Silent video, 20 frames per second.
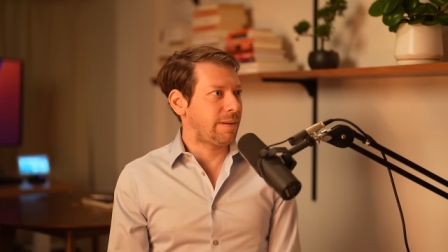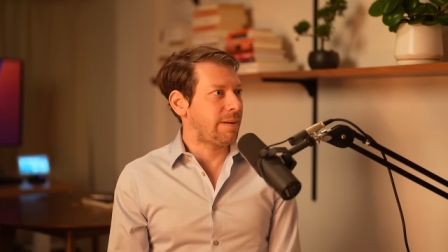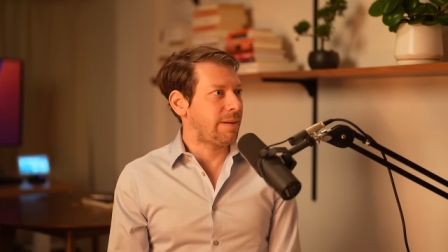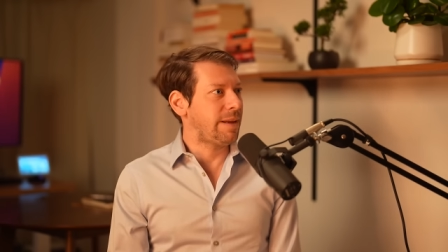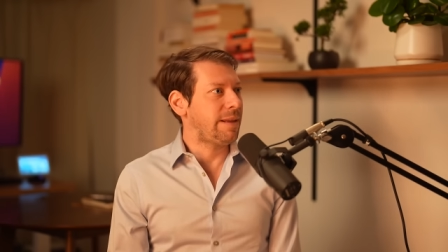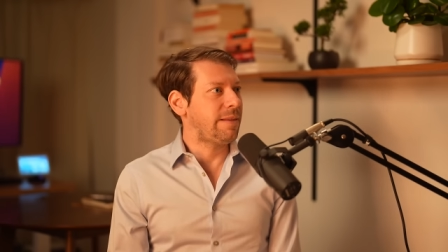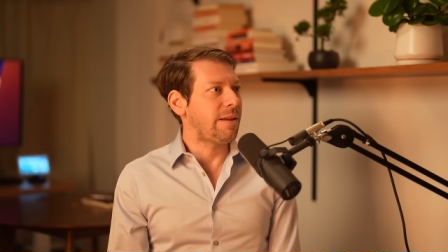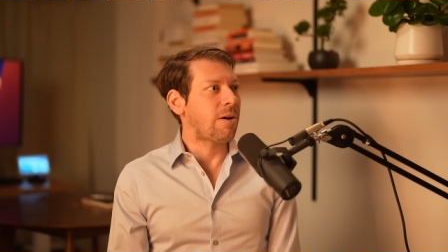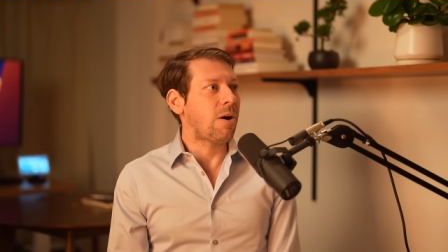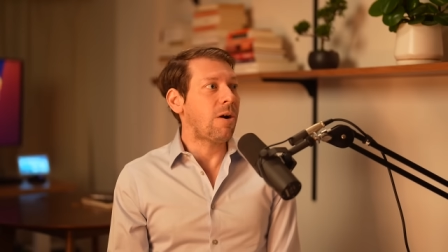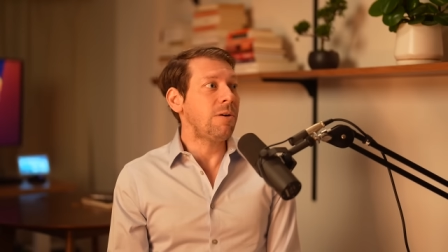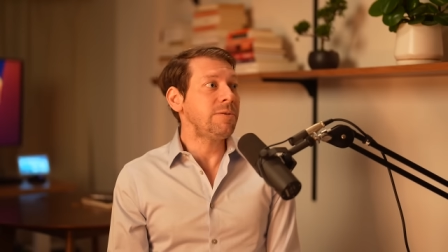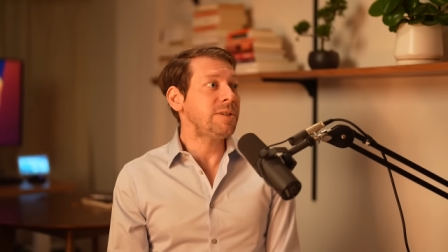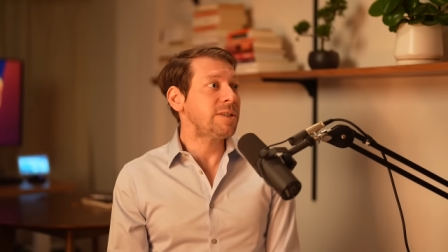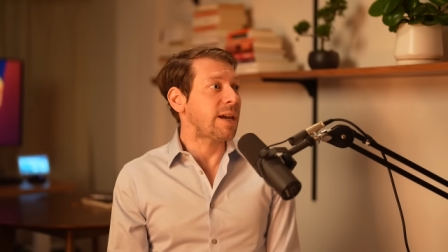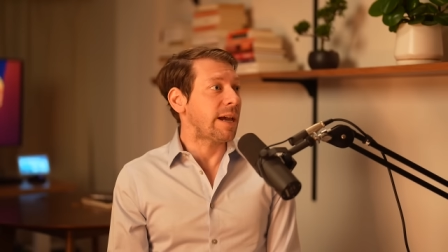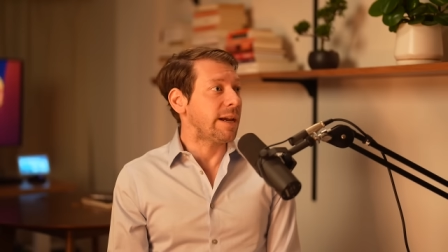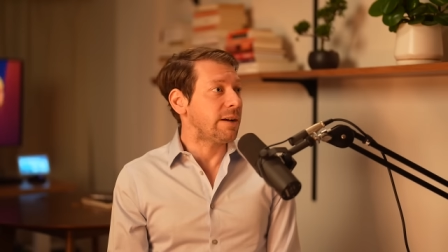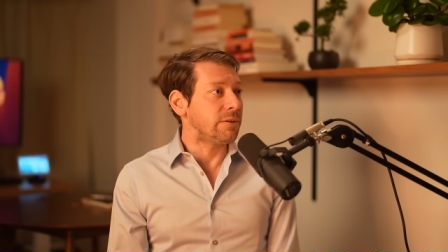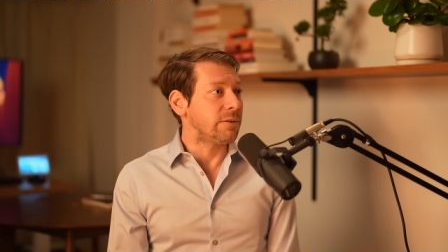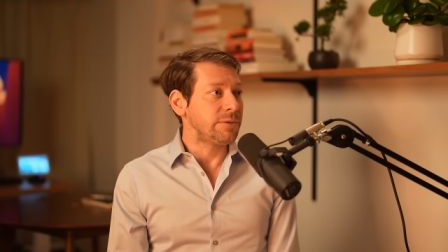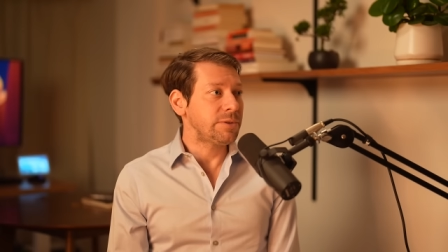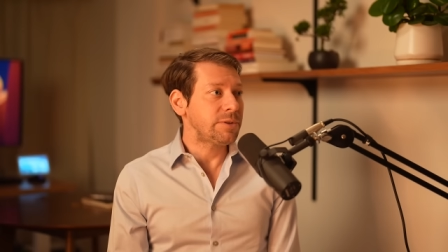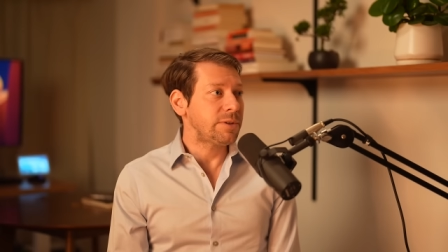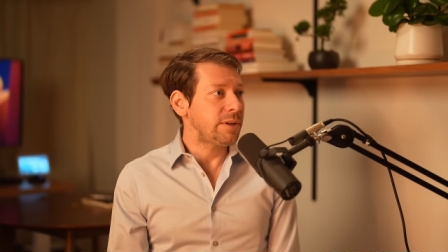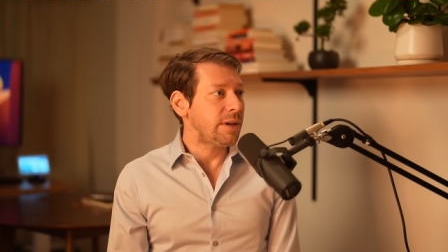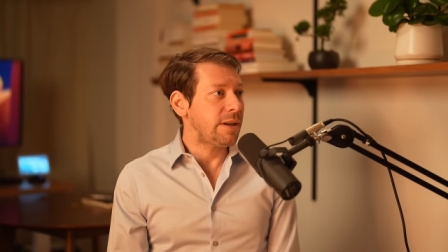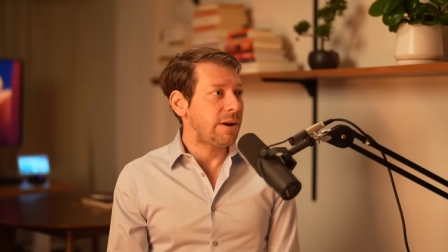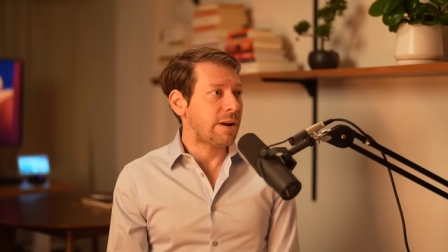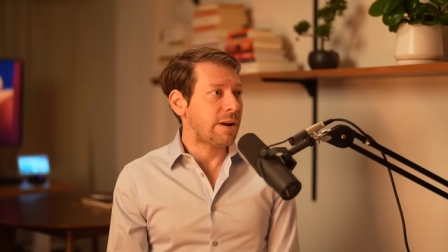in their own
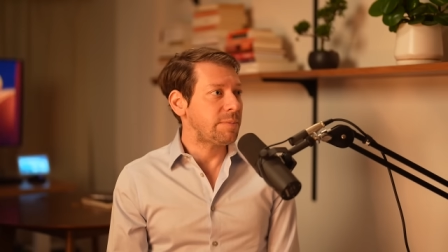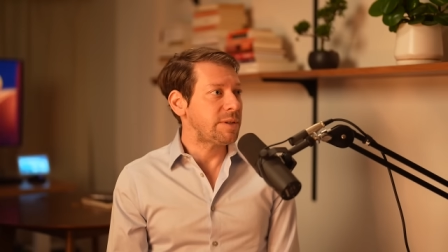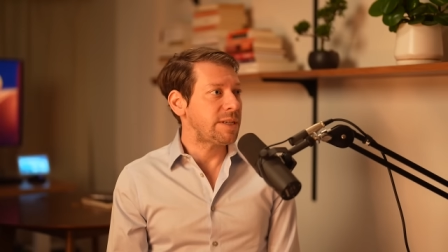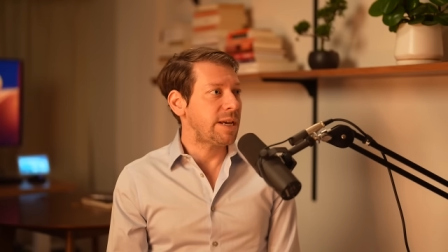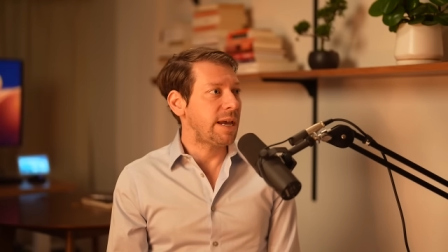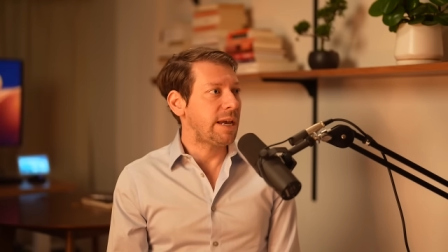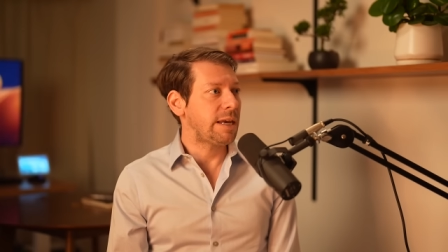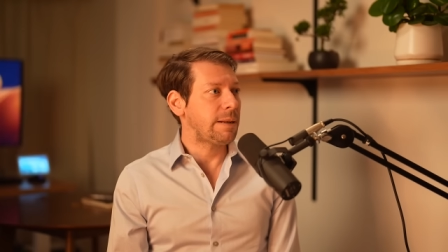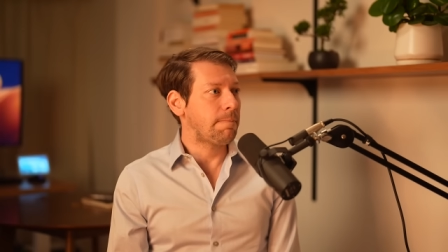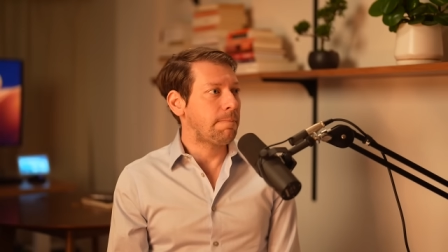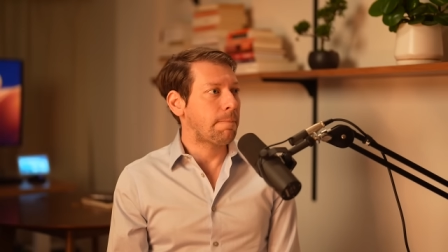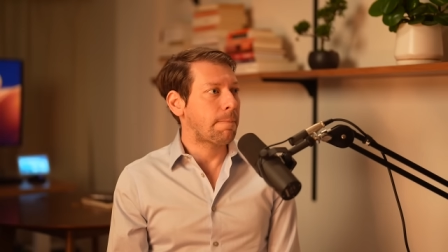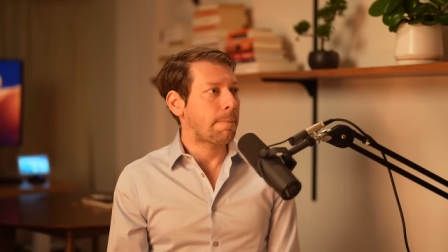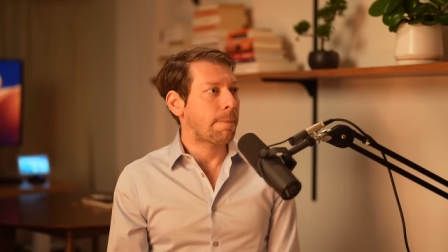cycles. You know what I'm saying?